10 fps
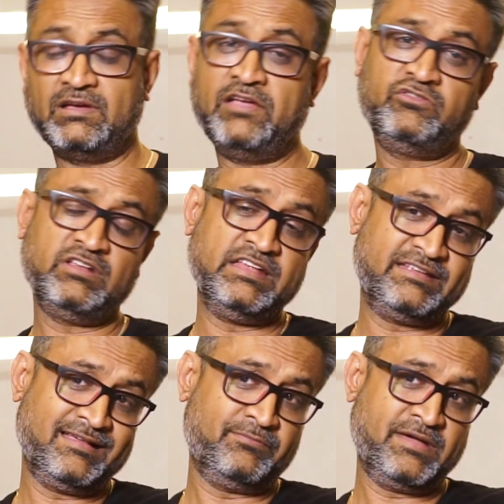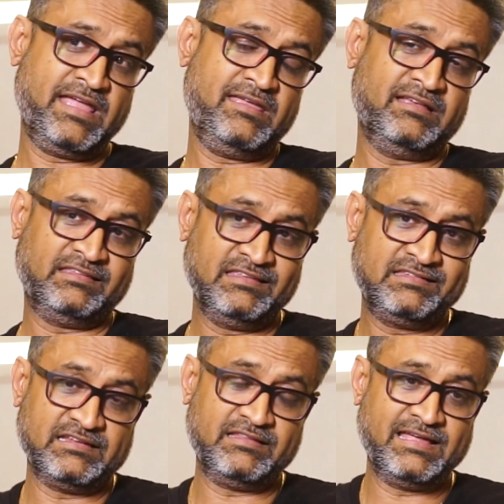So I usually tell my
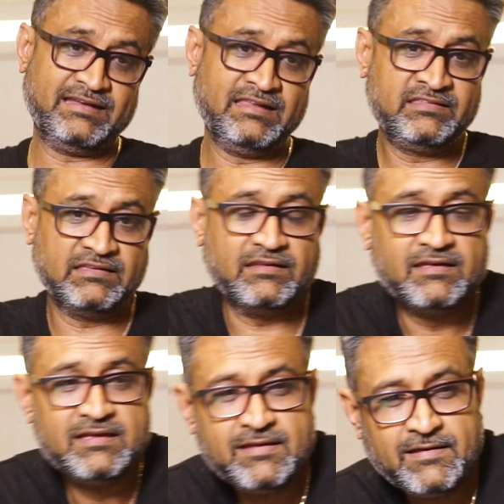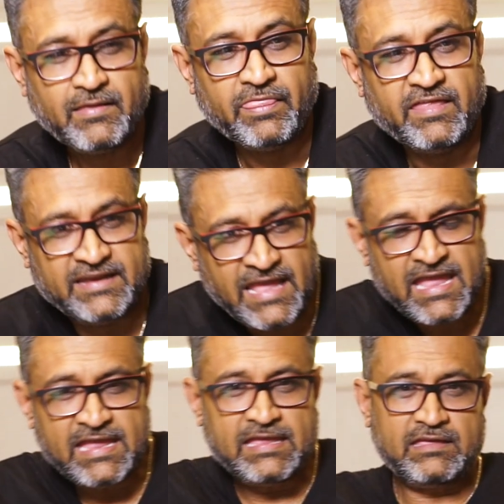assistant that, listen, the
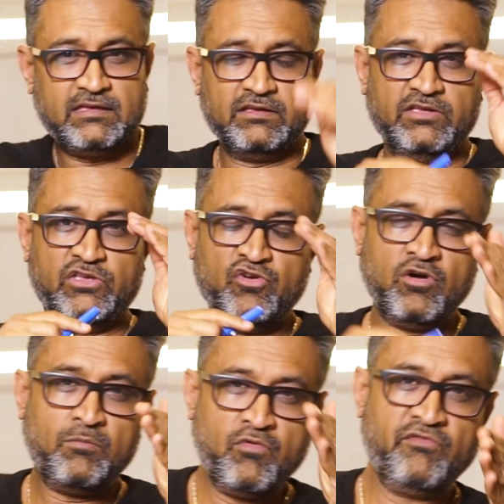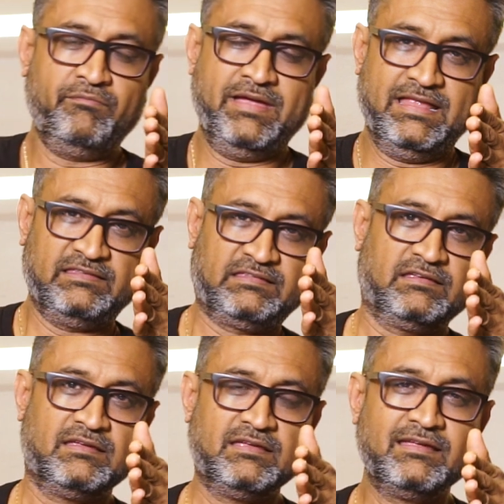day your movements
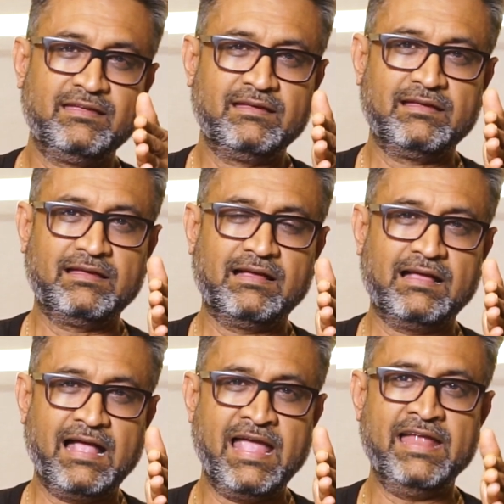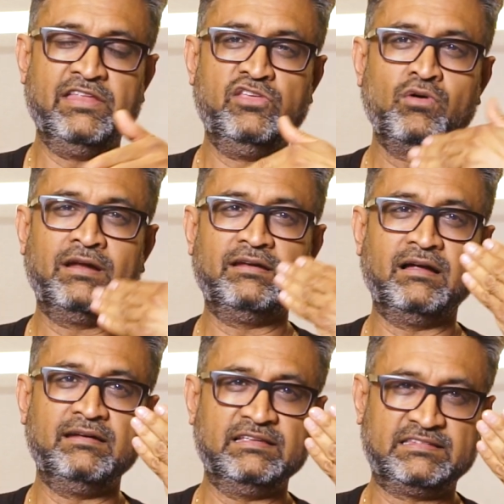and your
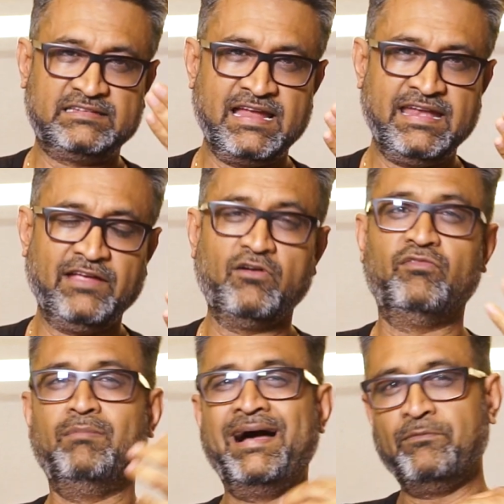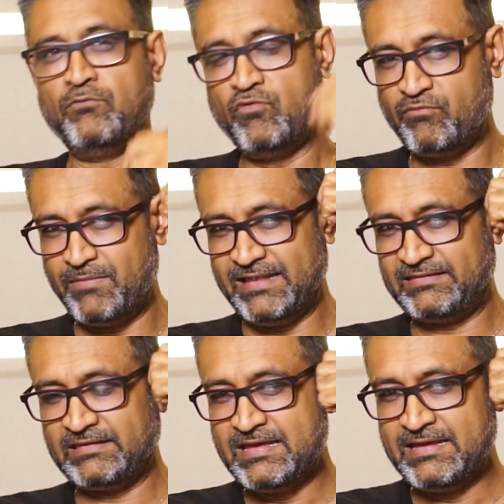understanding of my
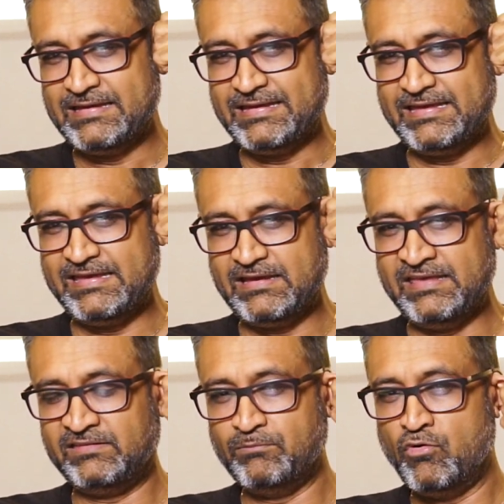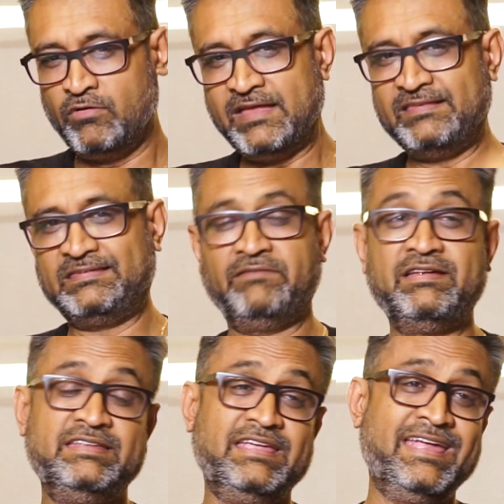movements is more than
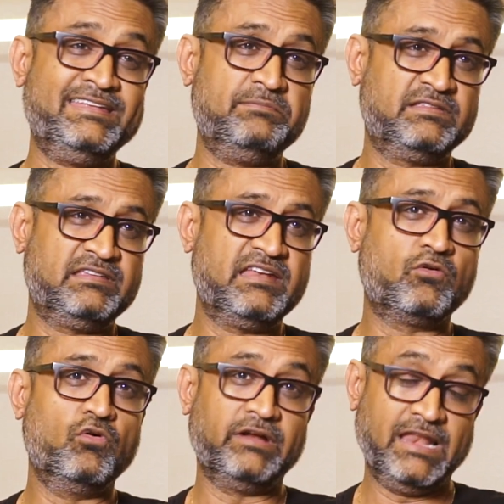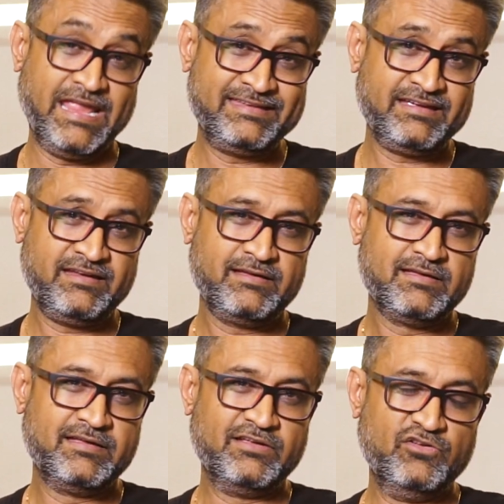70-80% correlated,
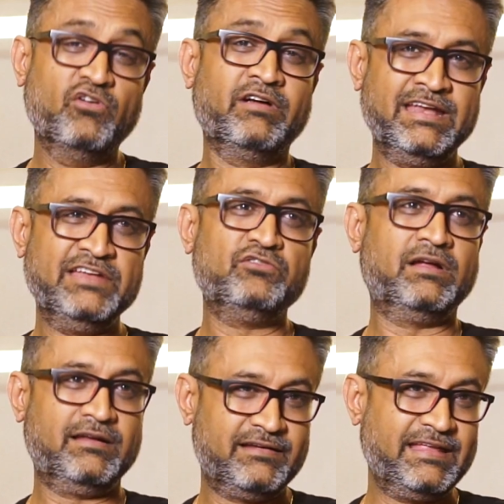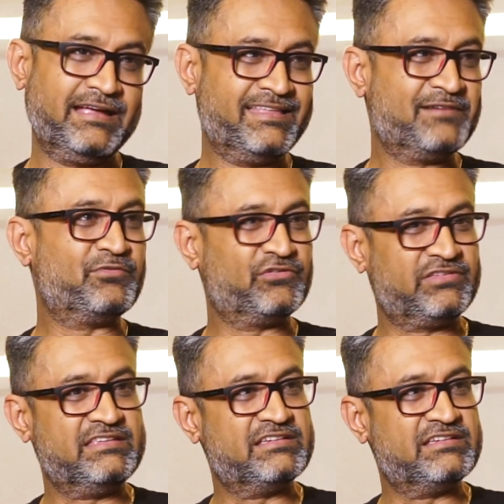you're ready to undertake that procedure